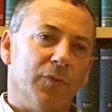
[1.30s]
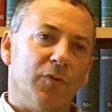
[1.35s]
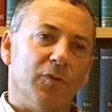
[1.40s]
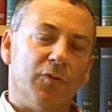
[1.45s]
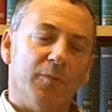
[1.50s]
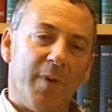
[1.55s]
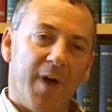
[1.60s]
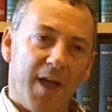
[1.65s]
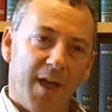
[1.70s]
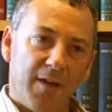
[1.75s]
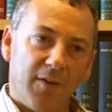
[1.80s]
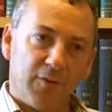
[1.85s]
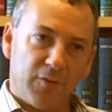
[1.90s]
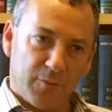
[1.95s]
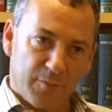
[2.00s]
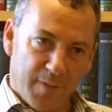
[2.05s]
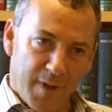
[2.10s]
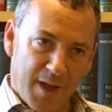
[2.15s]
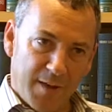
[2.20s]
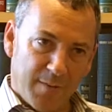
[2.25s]
to my
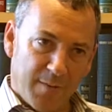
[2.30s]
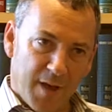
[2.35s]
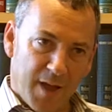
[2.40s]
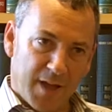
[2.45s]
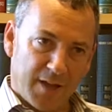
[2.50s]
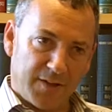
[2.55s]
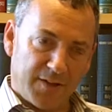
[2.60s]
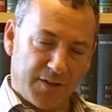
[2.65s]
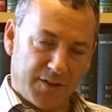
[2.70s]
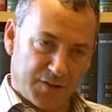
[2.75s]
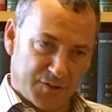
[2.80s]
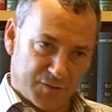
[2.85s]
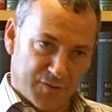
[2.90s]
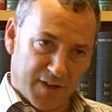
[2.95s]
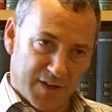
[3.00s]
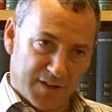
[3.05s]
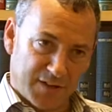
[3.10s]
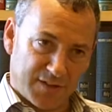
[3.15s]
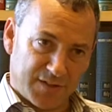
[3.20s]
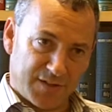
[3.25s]
to my mind,
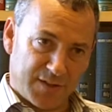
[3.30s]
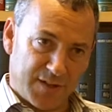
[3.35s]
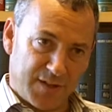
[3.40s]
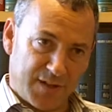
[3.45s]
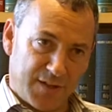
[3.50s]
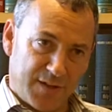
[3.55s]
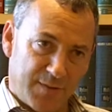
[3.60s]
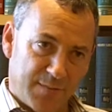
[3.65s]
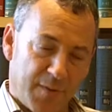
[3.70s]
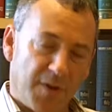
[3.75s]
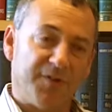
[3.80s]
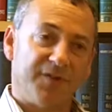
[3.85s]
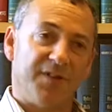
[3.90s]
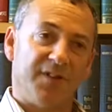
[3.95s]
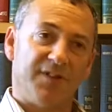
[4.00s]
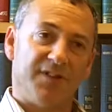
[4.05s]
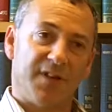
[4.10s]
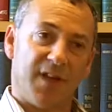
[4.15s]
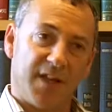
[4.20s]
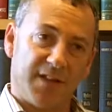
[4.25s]
Israel is the most
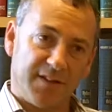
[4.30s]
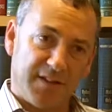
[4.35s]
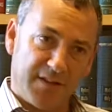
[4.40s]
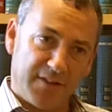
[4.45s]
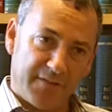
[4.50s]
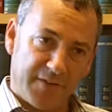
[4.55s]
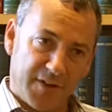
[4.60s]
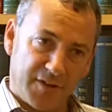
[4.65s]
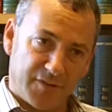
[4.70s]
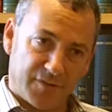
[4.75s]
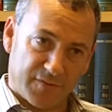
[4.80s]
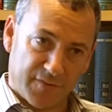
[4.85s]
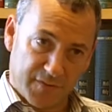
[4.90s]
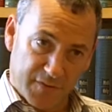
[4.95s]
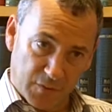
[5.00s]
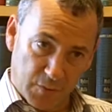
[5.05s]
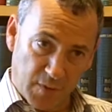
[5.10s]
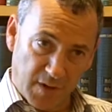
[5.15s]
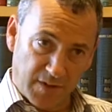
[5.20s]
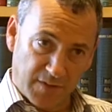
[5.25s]
exciting adventure of
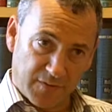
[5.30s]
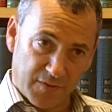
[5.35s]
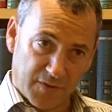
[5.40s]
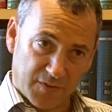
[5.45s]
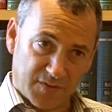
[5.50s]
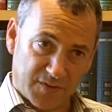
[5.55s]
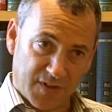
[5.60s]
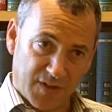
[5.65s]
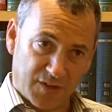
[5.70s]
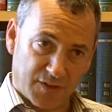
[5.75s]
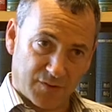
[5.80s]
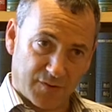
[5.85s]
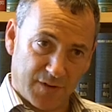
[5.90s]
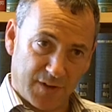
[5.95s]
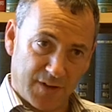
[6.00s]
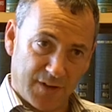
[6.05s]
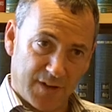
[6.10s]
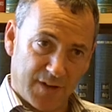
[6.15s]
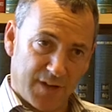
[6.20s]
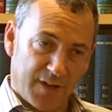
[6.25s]
the 21st century,
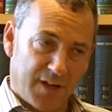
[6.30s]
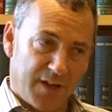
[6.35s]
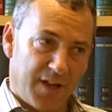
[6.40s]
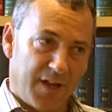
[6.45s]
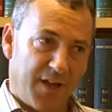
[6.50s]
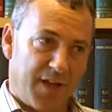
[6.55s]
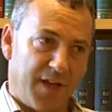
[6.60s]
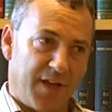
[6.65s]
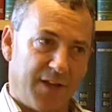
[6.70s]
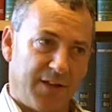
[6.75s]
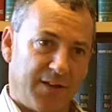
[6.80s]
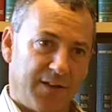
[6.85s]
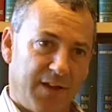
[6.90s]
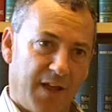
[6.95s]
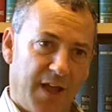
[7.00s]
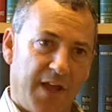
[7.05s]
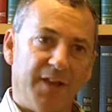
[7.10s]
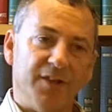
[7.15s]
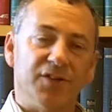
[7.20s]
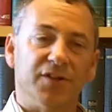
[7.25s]
and
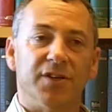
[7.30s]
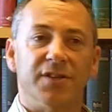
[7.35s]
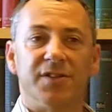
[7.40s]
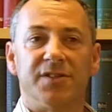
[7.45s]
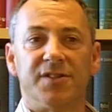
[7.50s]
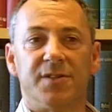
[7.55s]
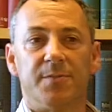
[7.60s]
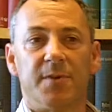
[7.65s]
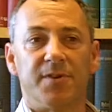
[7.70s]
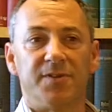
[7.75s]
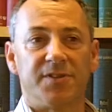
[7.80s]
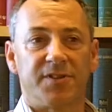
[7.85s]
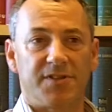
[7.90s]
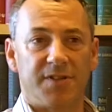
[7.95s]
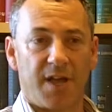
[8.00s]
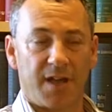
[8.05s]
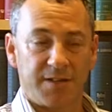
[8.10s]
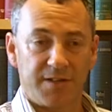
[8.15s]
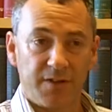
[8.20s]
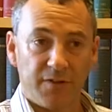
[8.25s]
Asia is the most
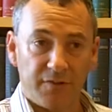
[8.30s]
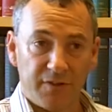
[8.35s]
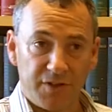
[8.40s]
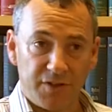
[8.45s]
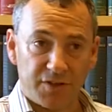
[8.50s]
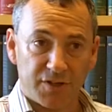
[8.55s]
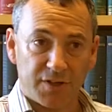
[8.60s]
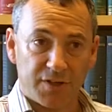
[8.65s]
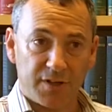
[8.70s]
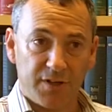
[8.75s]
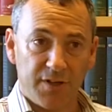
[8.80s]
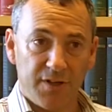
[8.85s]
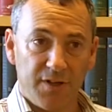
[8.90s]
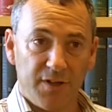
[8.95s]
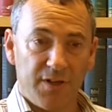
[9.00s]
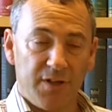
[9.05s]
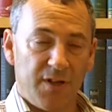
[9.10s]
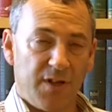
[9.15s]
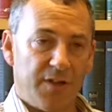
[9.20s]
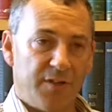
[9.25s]
exciting region.
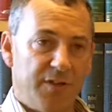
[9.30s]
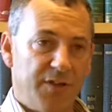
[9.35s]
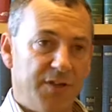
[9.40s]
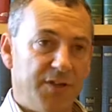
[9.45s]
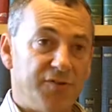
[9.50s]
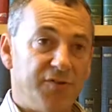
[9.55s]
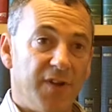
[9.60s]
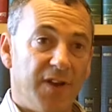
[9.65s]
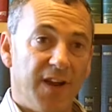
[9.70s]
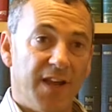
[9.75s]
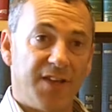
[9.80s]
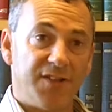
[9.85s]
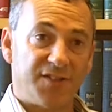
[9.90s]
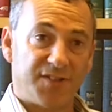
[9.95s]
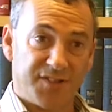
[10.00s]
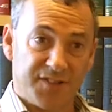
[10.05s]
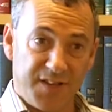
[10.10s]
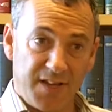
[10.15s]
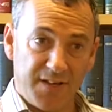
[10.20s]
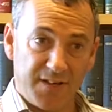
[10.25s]
The Israel
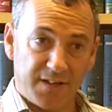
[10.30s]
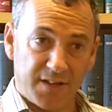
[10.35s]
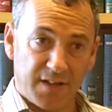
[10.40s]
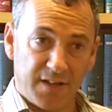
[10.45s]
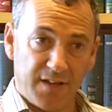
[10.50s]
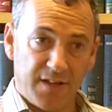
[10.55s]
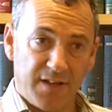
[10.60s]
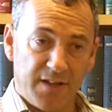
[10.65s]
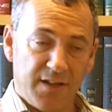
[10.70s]
Asia Center